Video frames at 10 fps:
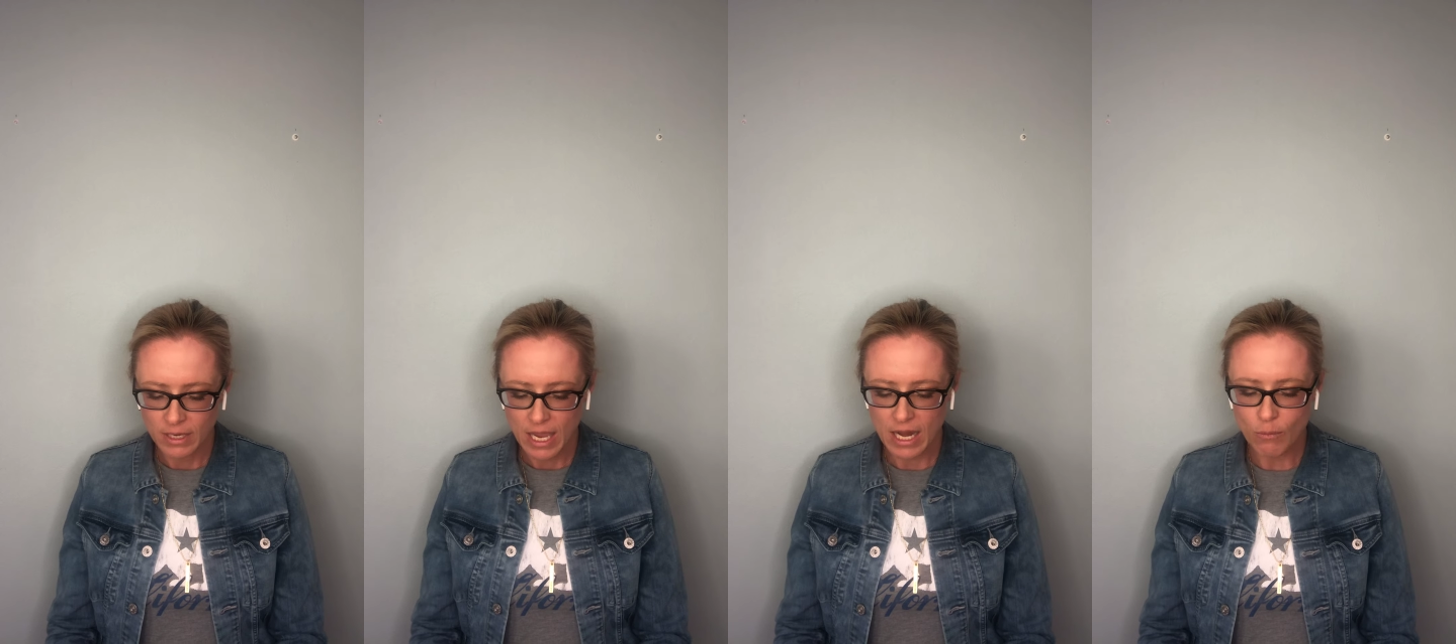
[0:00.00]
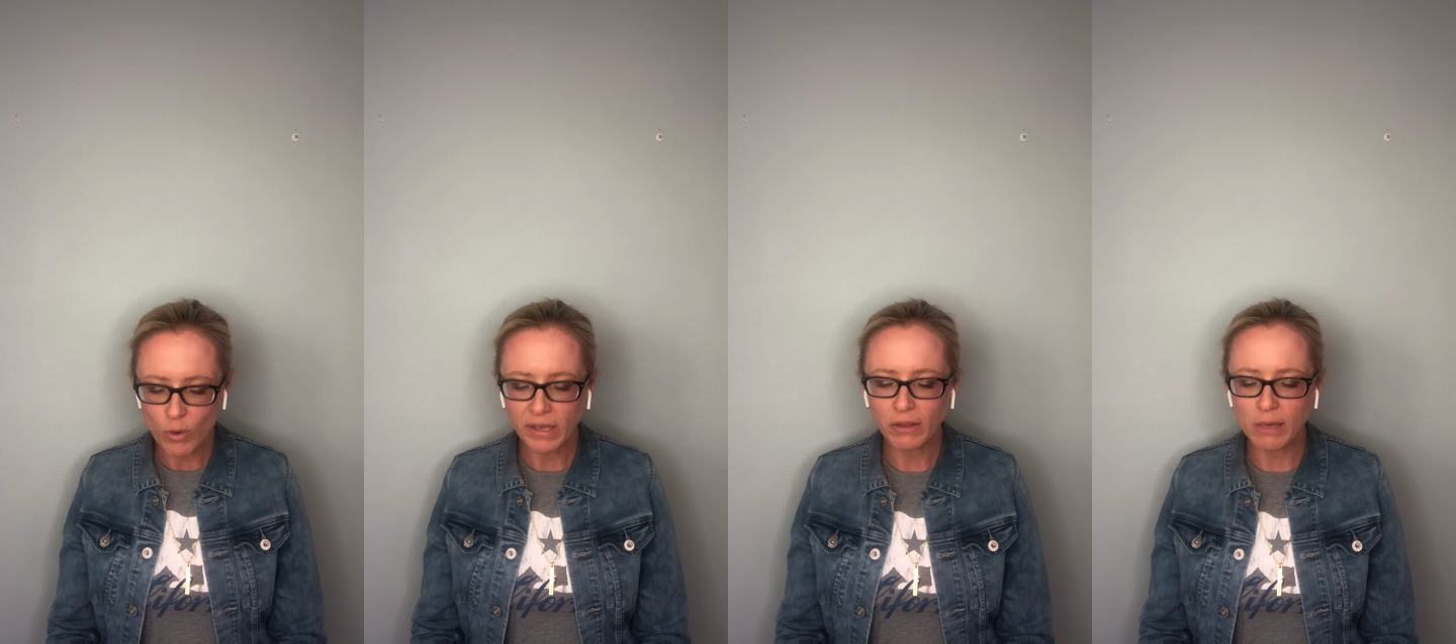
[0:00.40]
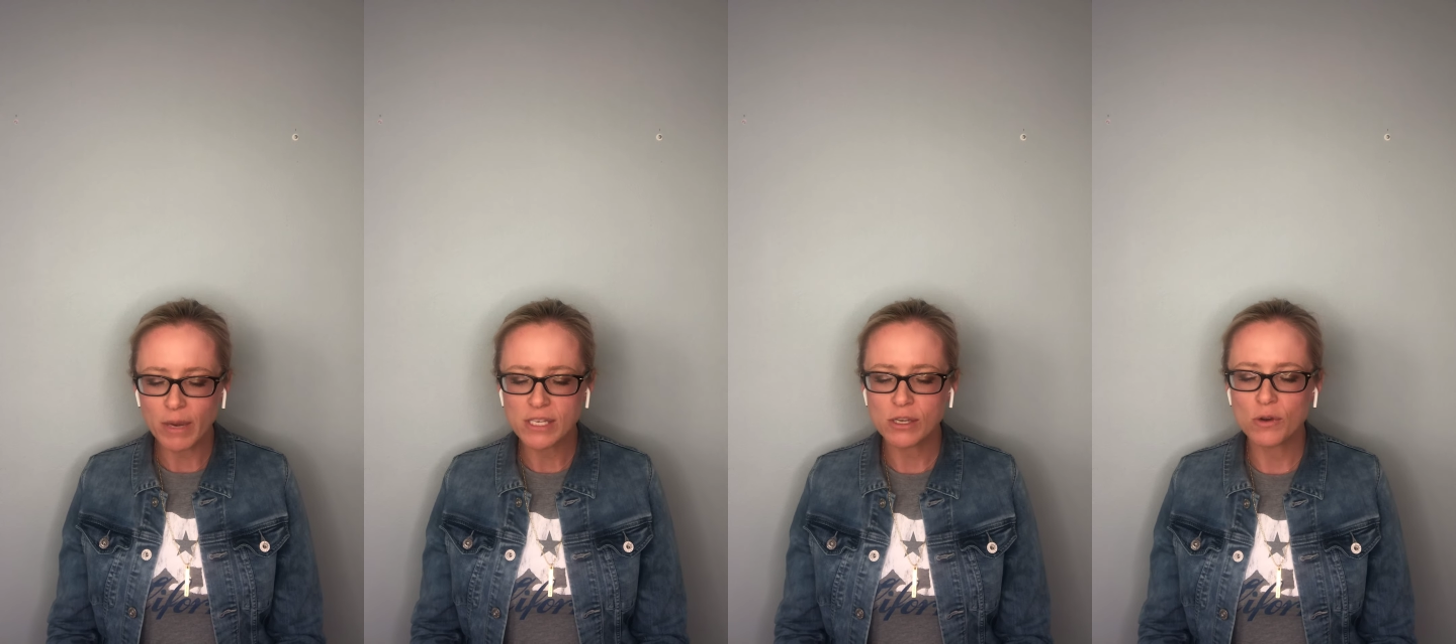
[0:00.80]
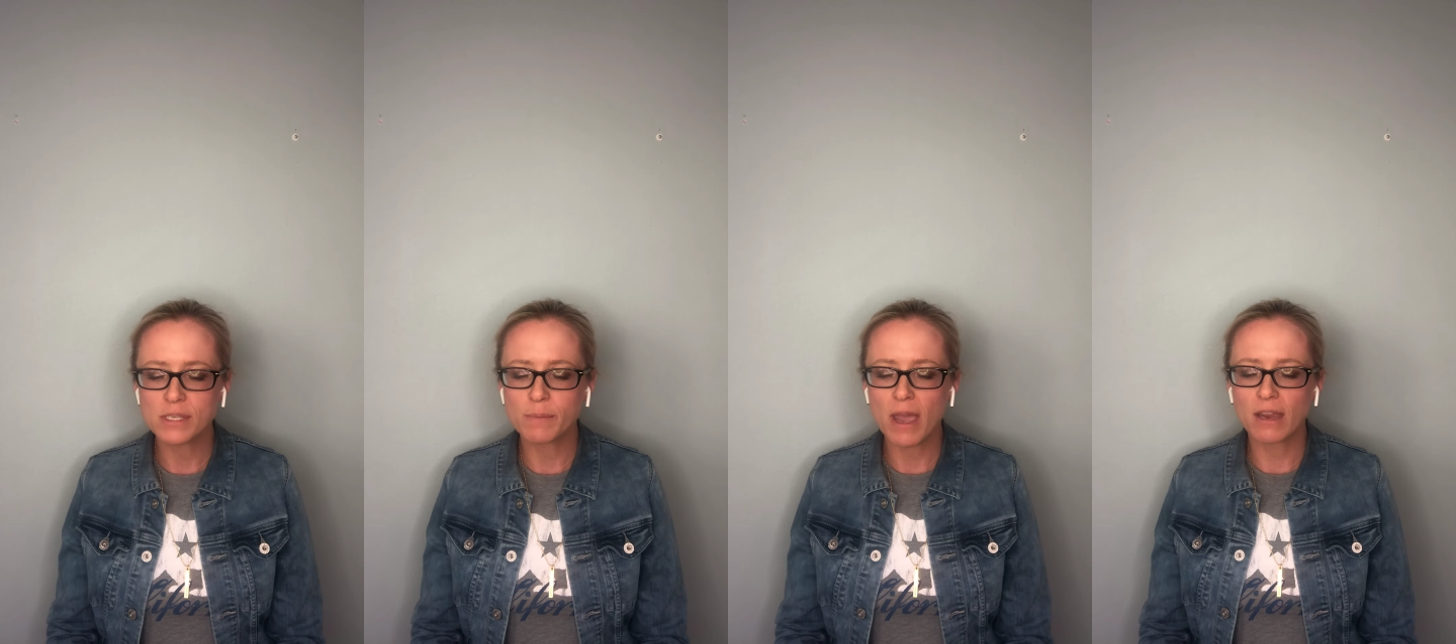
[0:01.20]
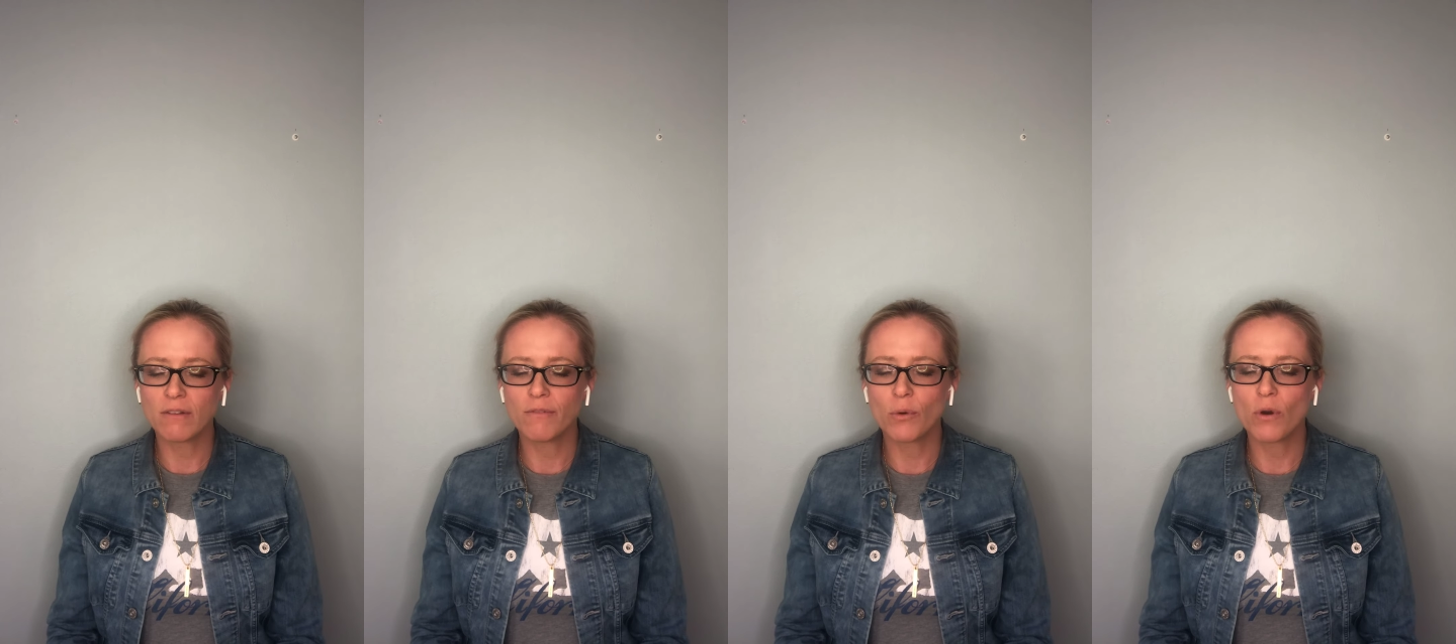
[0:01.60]
And I'm wiggling my toes back
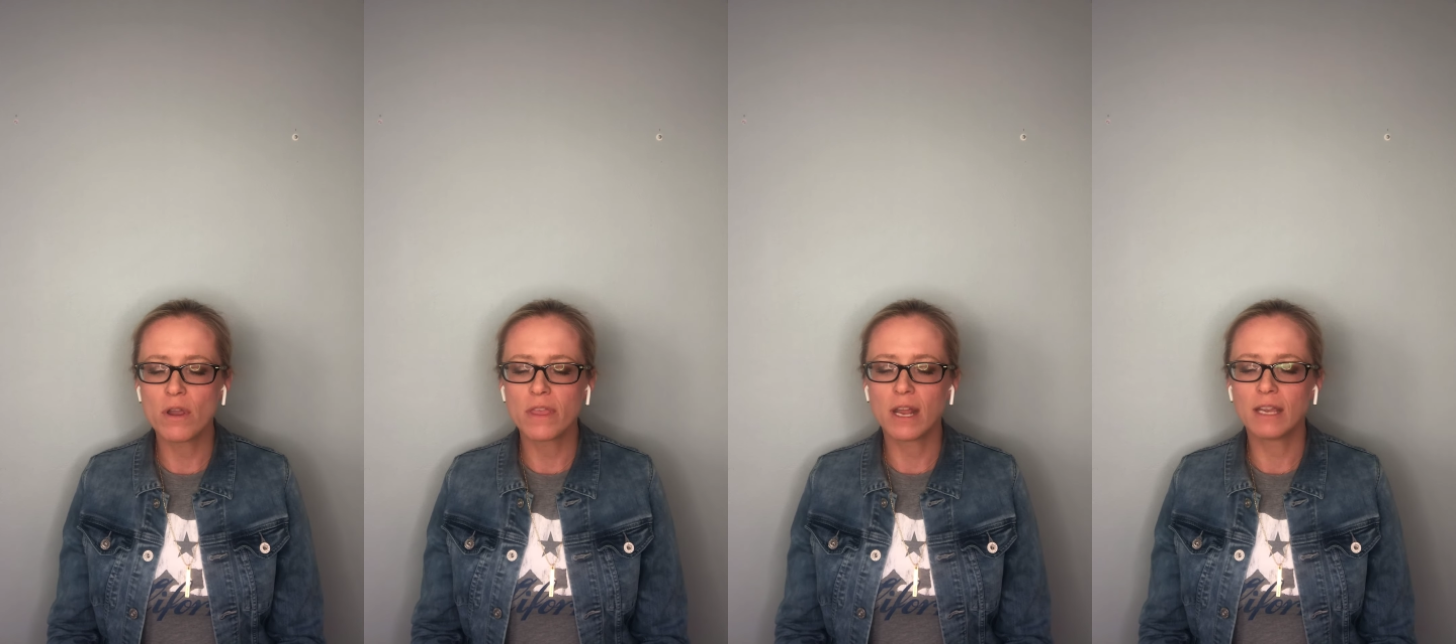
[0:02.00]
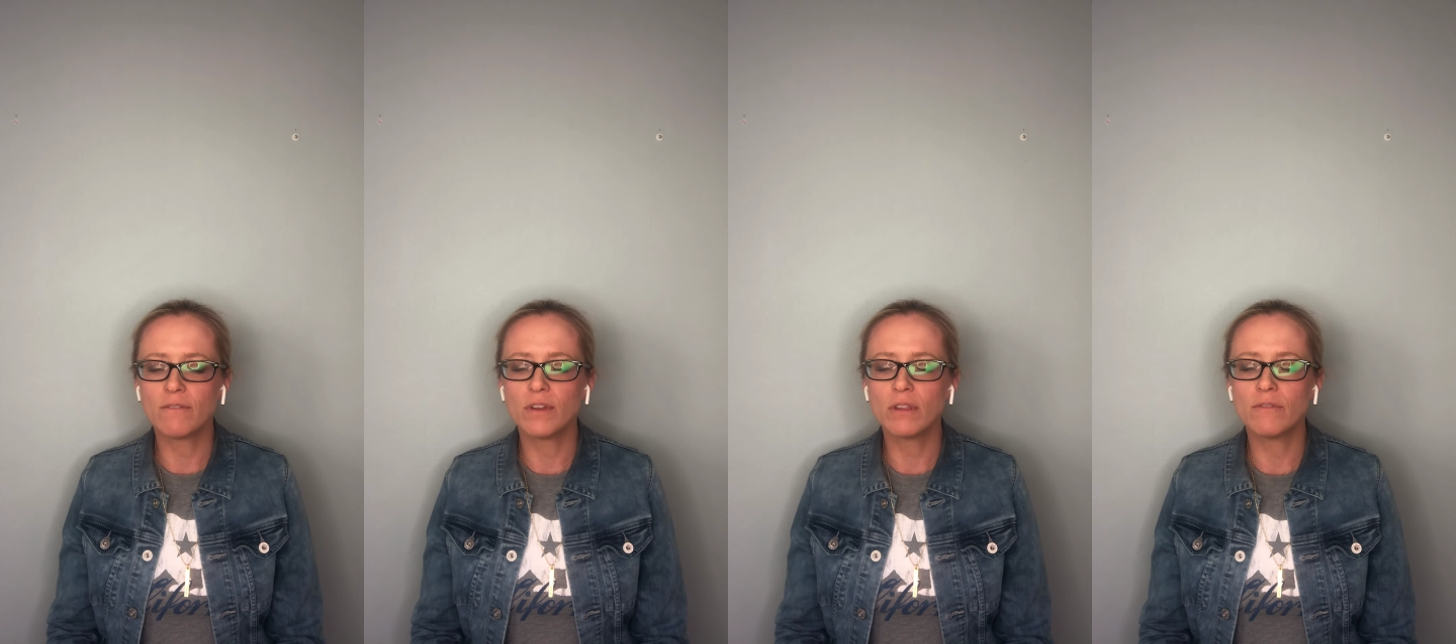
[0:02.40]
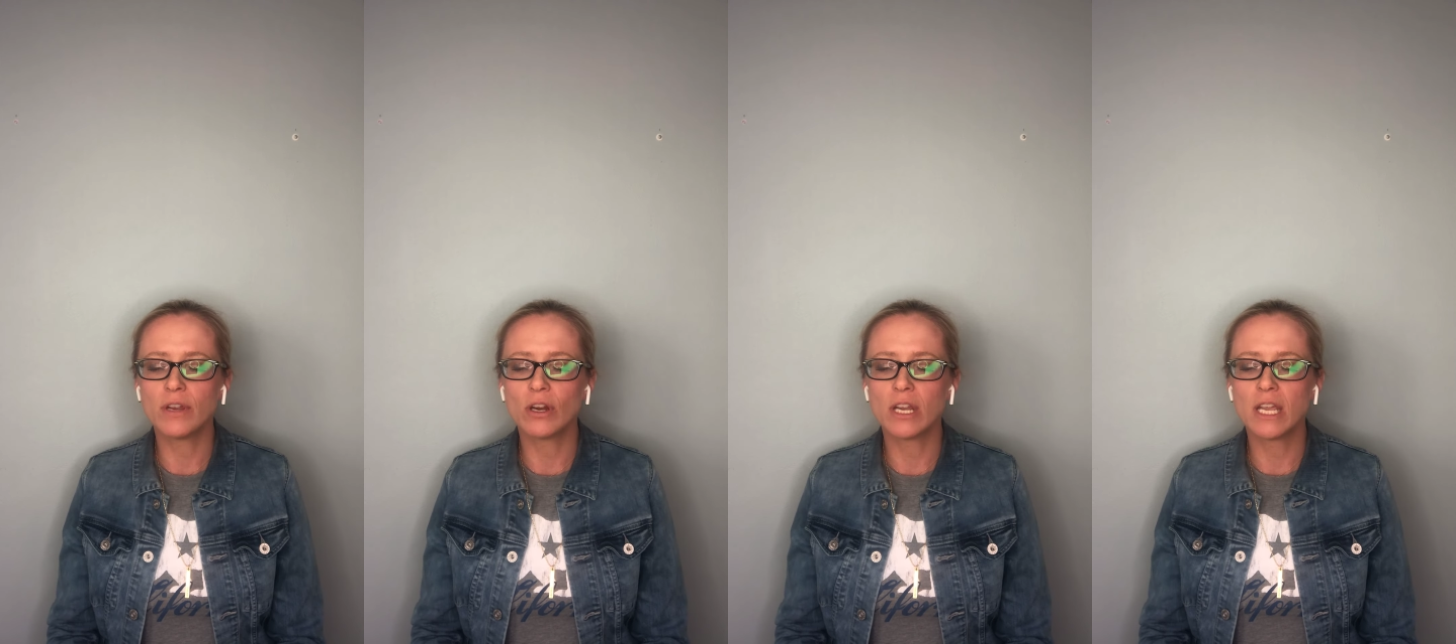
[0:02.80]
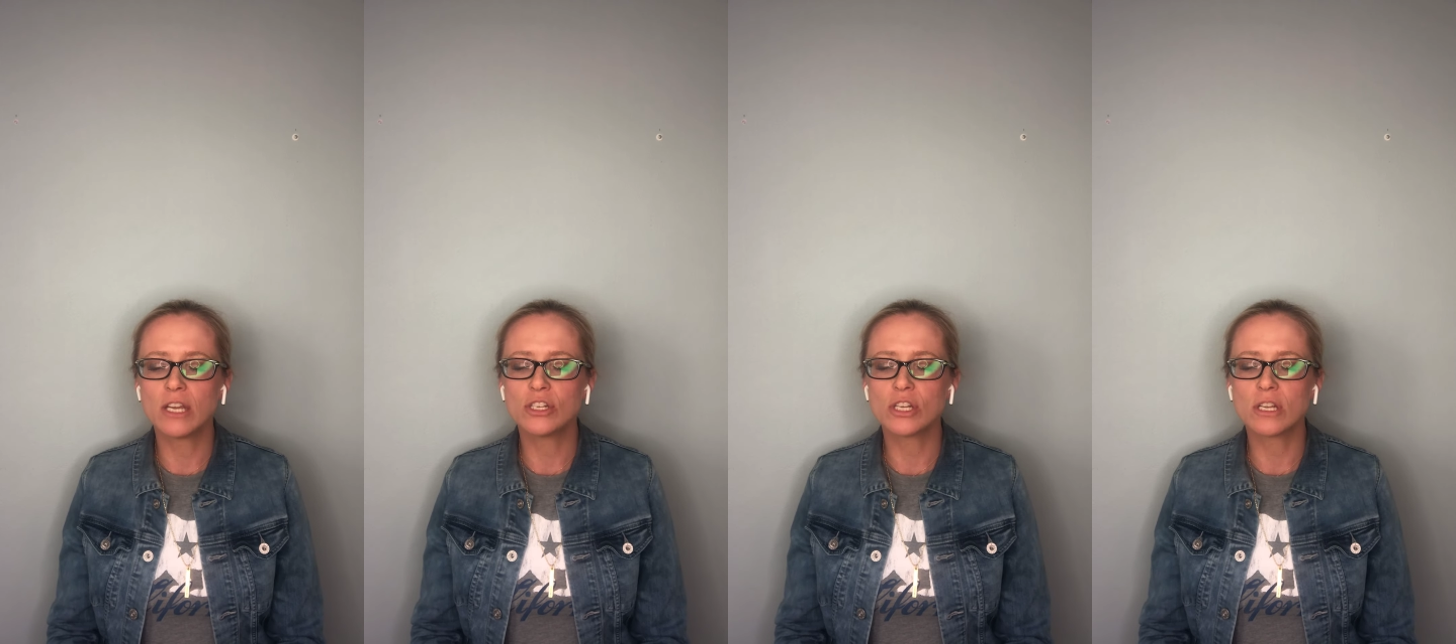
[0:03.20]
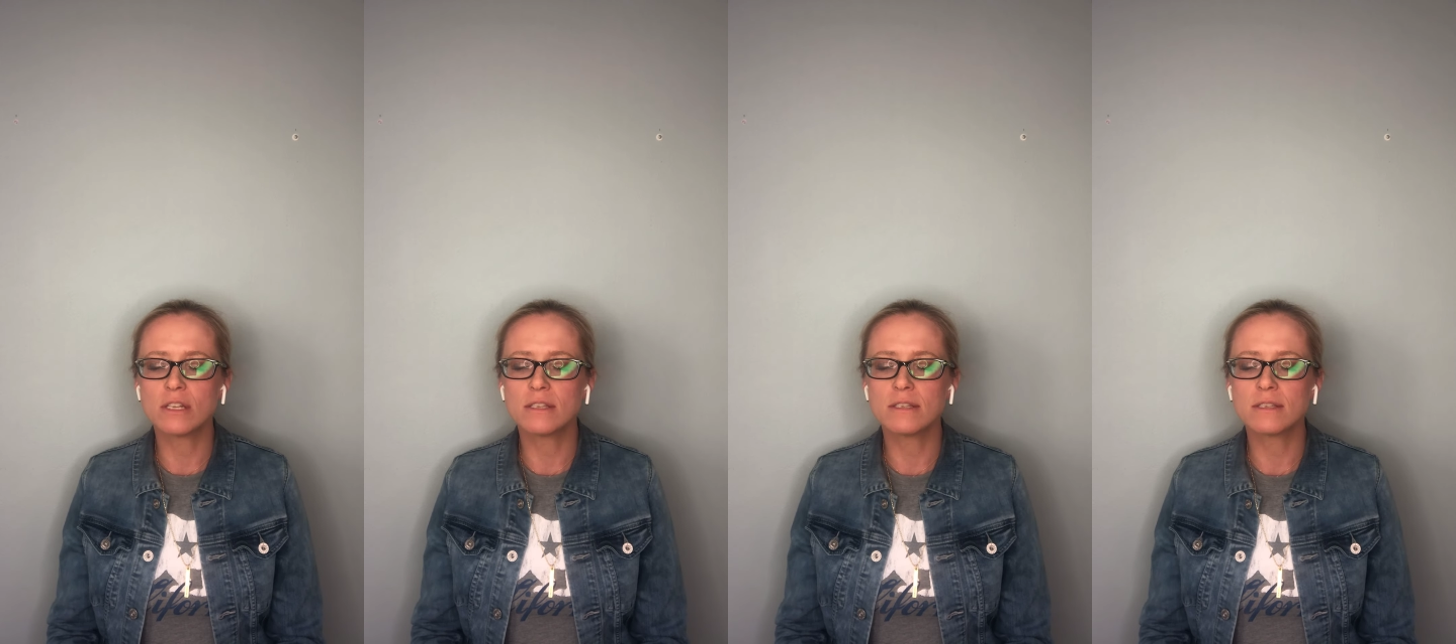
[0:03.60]
and forth, and I can feel the
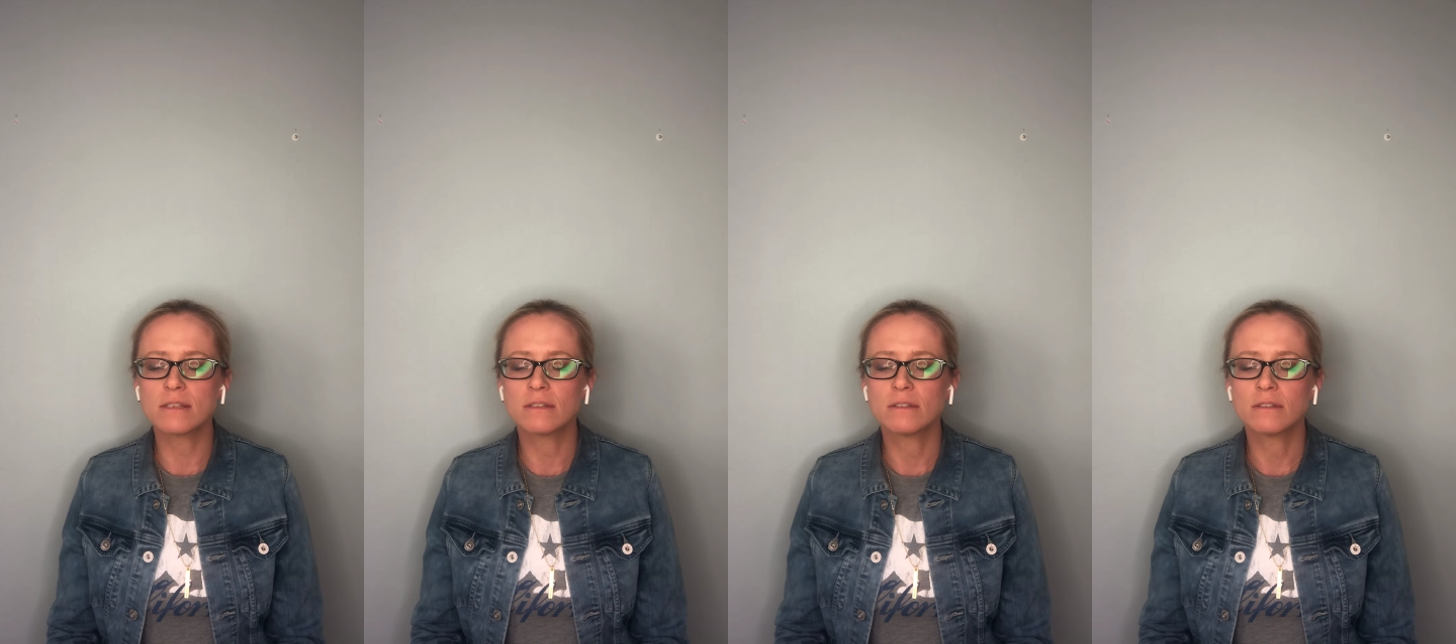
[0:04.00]
variations,